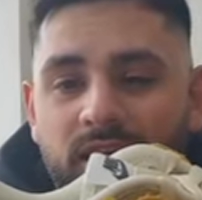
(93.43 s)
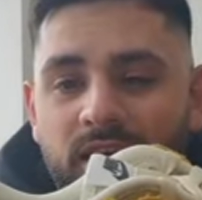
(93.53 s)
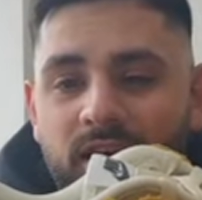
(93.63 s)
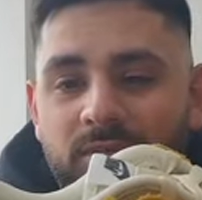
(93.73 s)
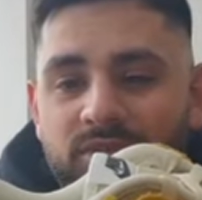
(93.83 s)

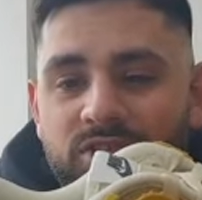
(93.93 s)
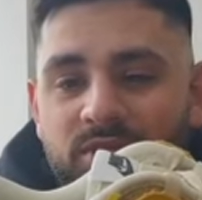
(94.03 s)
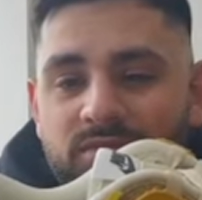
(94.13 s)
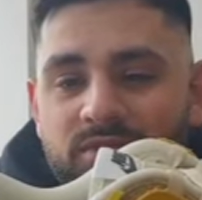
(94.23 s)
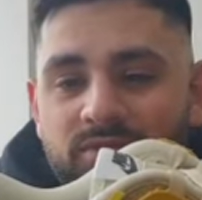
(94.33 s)
um, in
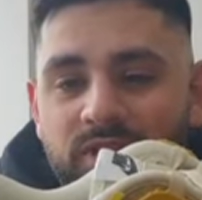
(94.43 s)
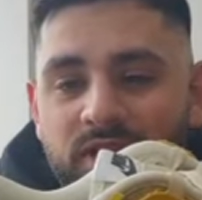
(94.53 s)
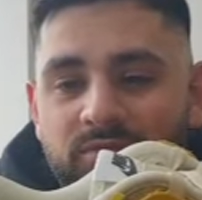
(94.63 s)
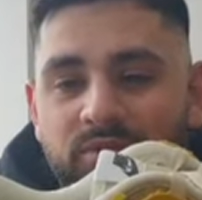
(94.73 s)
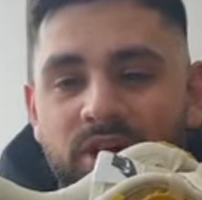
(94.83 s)
terms of
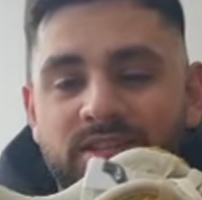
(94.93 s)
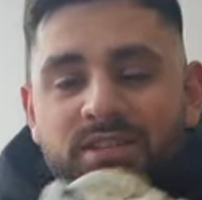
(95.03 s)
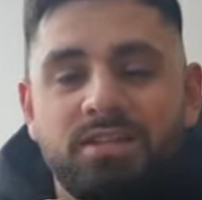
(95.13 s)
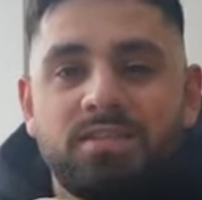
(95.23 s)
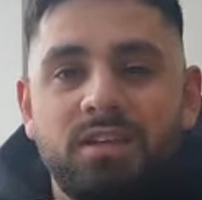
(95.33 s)
kind of
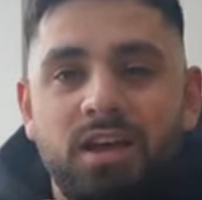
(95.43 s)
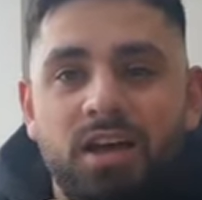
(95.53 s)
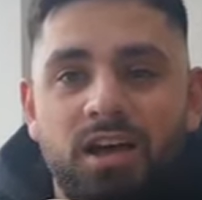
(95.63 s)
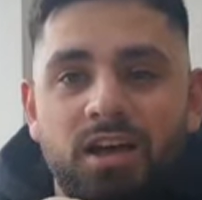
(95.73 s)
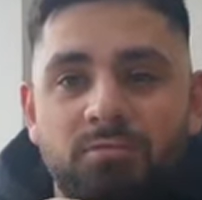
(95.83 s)
pricing.
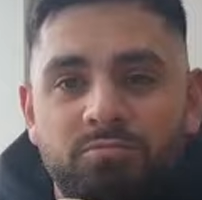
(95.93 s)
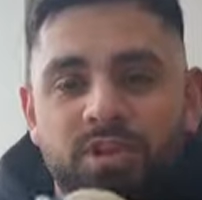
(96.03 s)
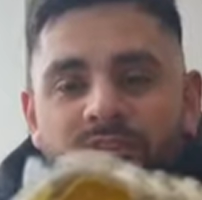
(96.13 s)
Um,